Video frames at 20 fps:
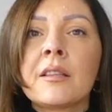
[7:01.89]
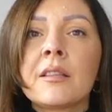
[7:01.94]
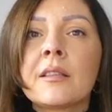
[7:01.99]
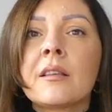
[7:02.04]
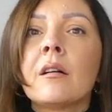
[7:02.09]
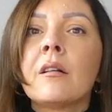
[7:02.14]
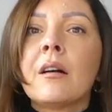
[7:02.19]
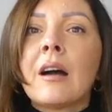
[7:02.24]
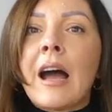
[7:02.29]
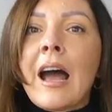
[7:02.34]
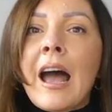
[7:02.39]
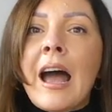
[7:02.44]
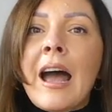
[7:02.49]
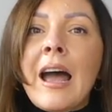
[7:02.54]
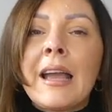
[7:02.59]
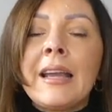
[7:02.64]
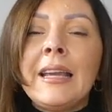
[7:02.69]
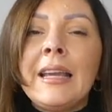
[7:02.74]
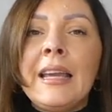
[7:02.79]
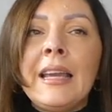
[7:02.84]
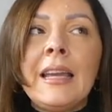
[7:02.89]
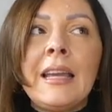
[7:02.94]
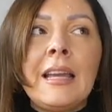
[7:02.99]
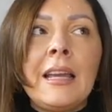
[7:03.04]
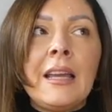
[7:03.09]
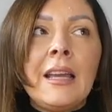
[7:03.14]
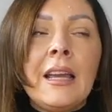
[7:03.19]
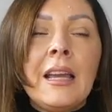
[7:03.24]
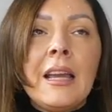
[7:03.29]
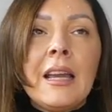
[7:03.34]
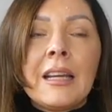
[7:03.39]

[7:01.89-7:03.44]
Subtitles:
So I